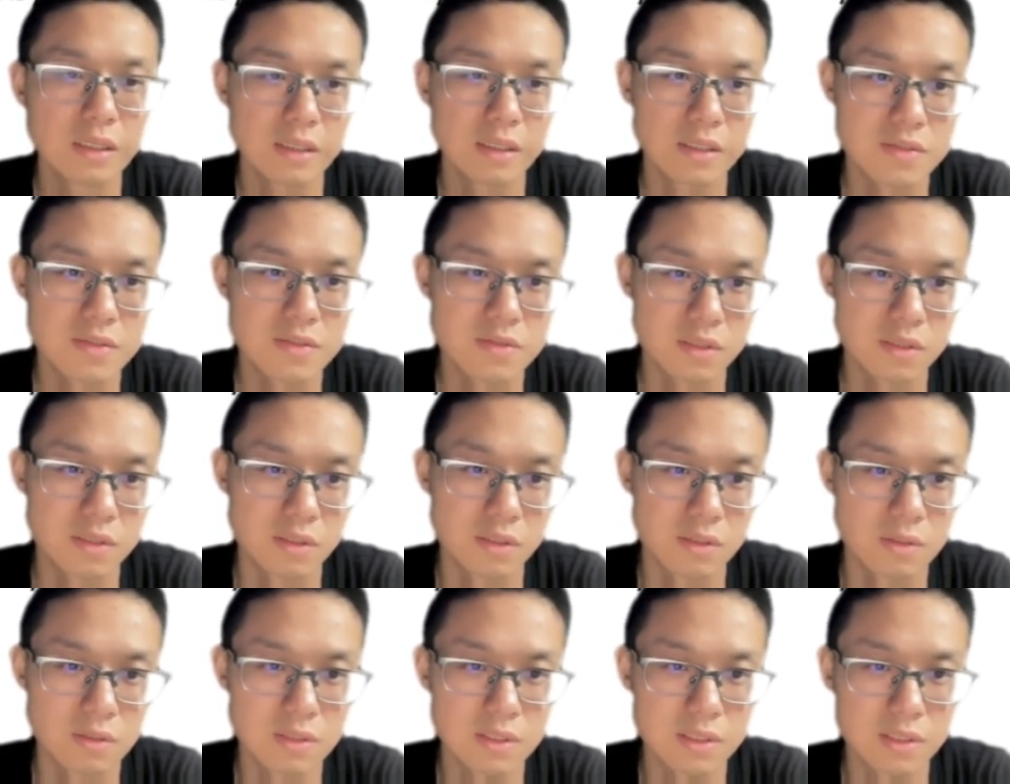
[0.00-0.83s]
is
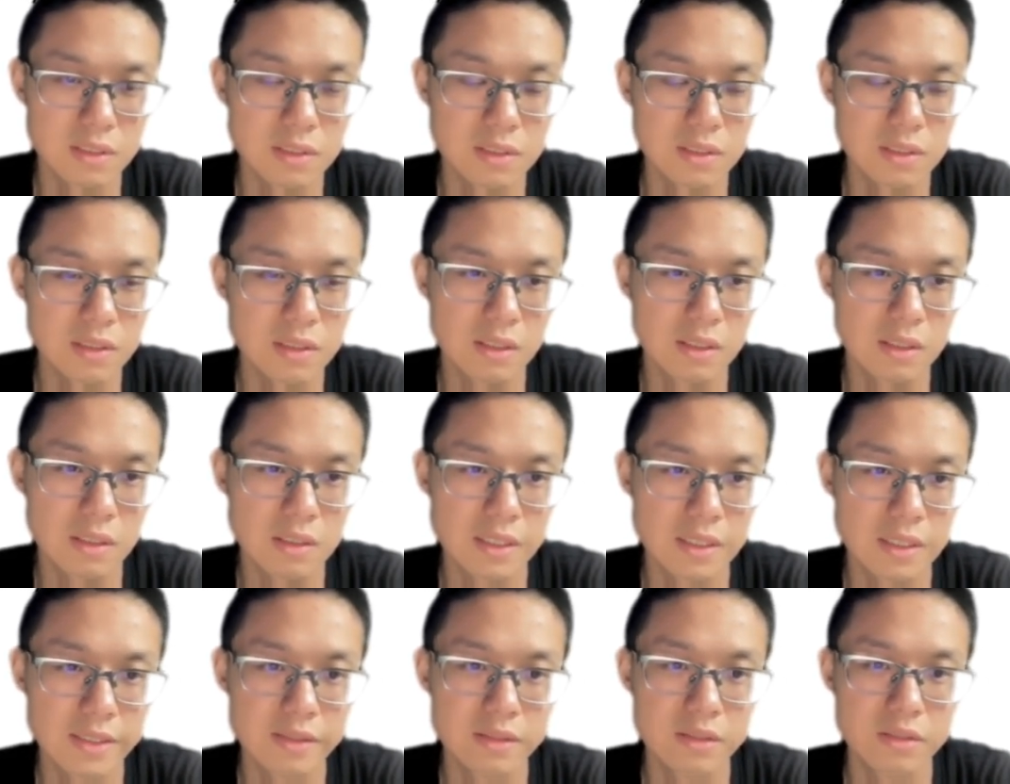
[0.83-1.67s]
the early
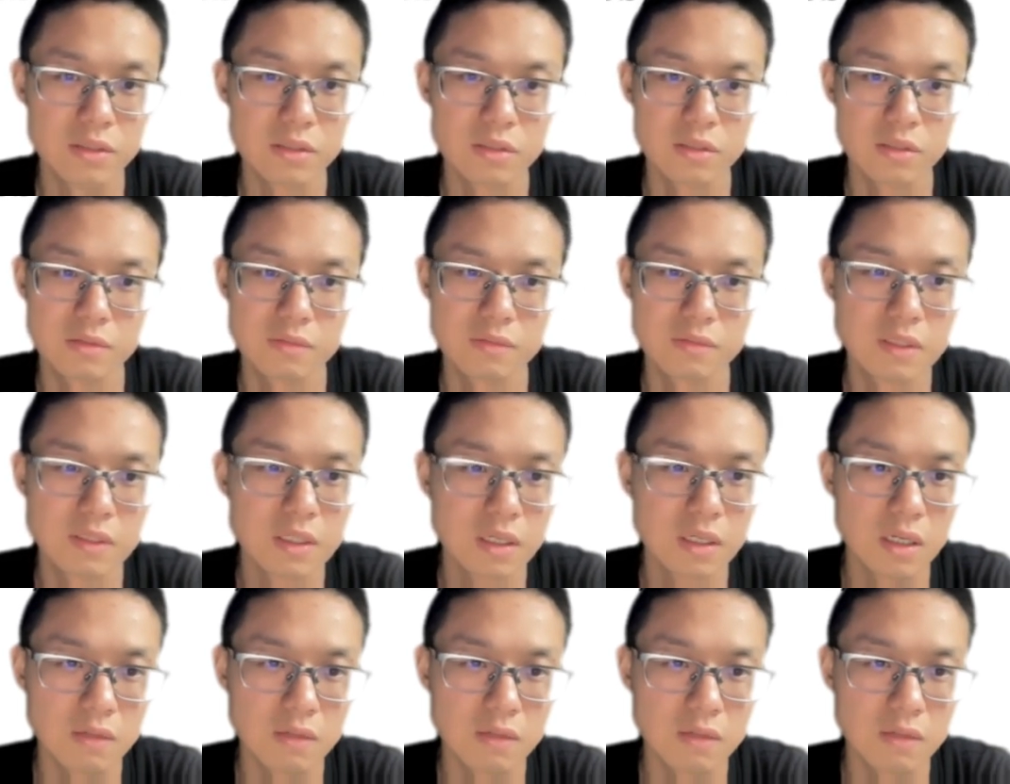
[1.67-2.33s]
idea